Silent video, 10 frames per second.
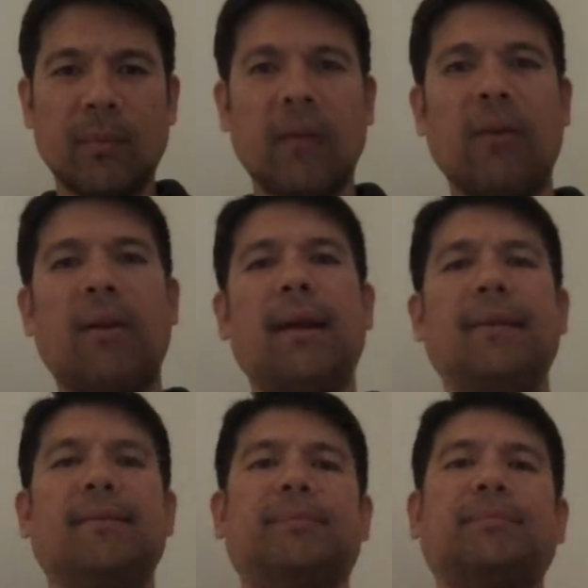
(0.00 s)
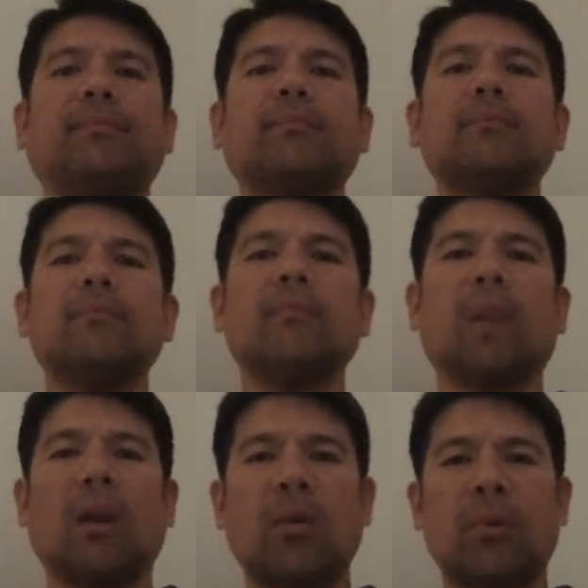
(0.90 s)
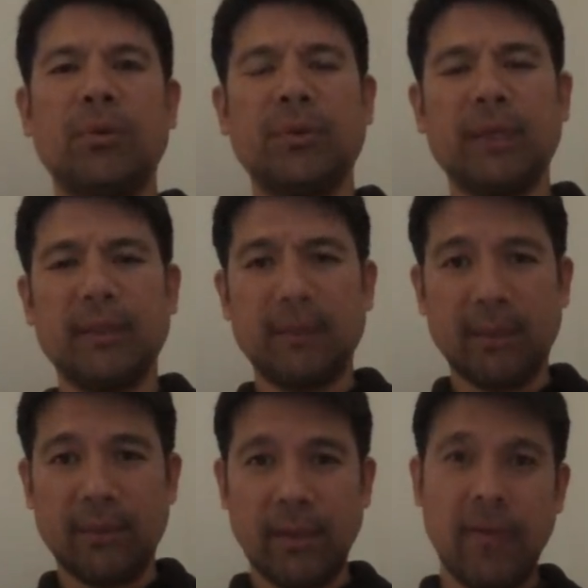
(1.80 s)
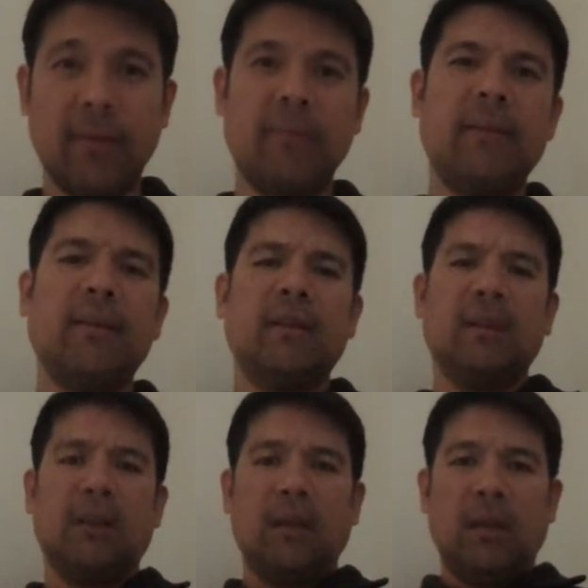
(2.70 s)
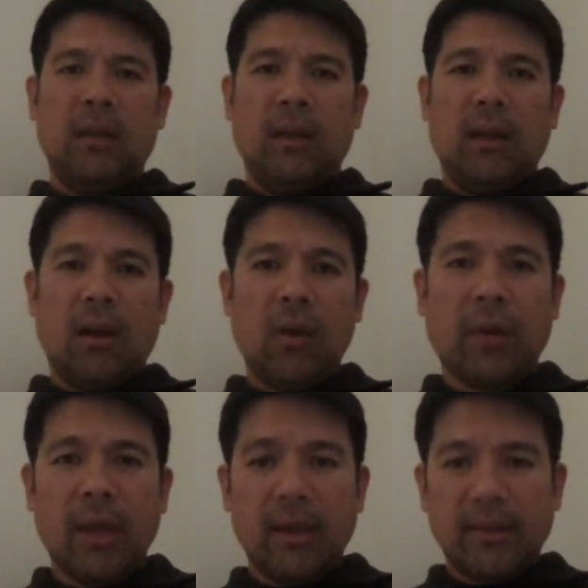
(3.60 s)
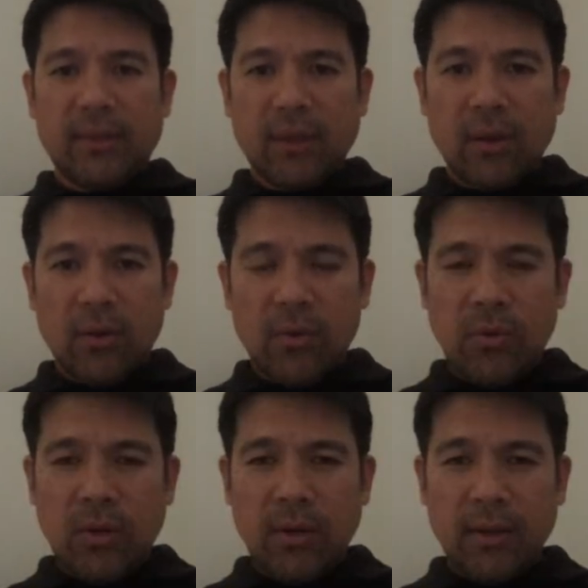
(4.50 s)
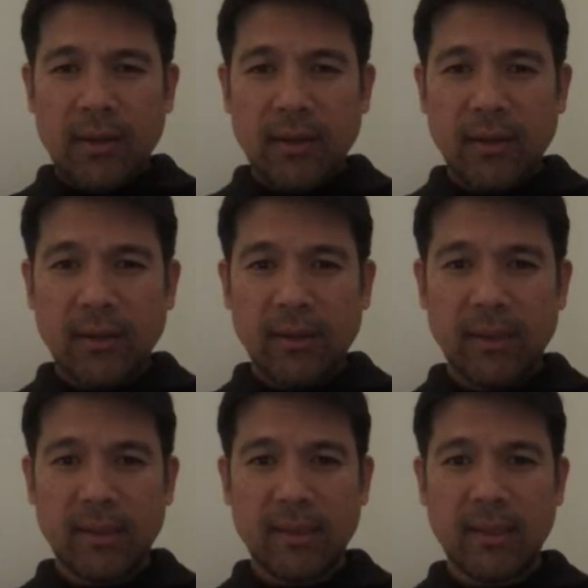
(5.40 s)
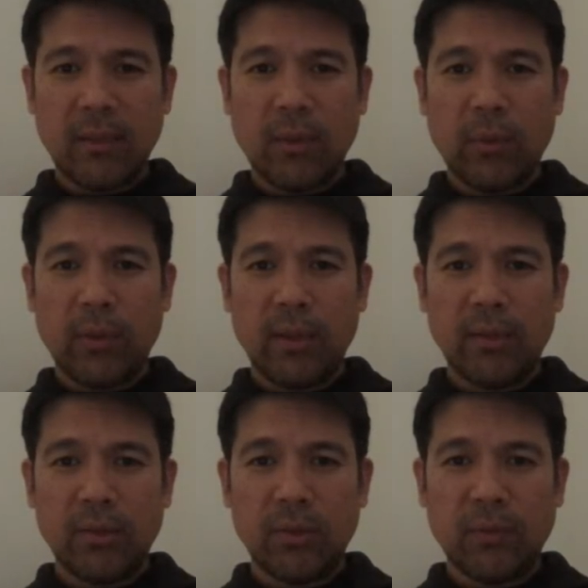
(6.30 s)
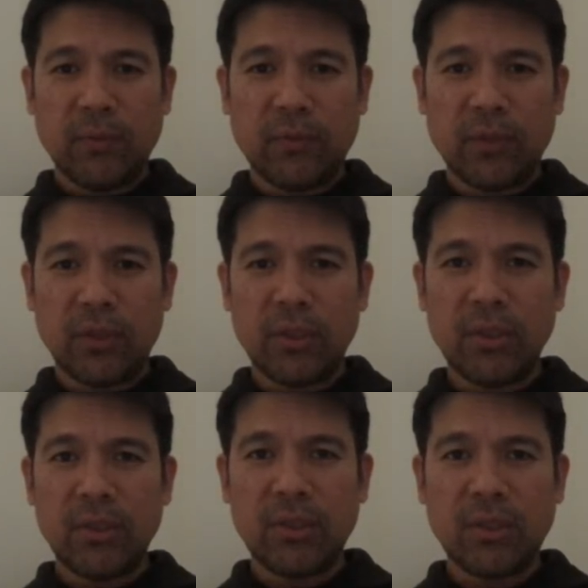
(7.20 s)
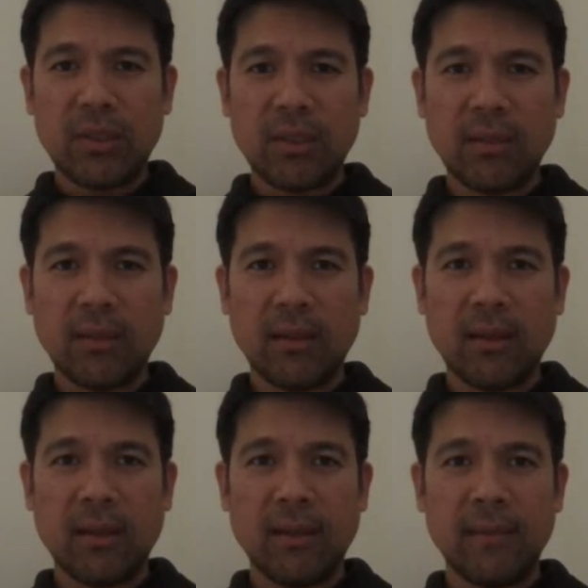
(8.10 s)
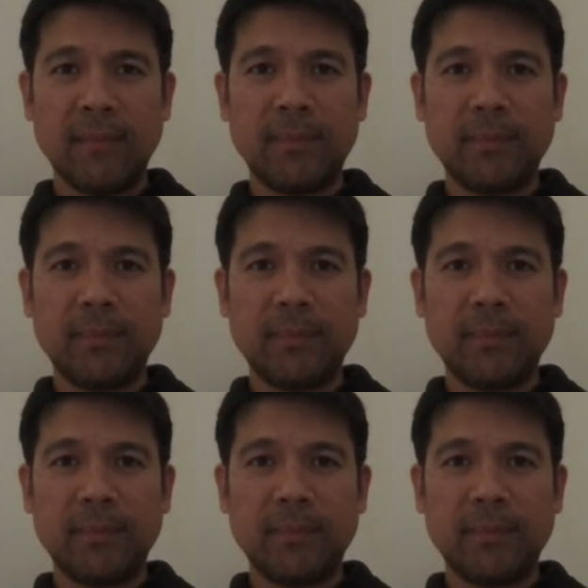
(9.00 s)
All right. Oh, we're doing it right here. Okay, so let's see what we need to do first. I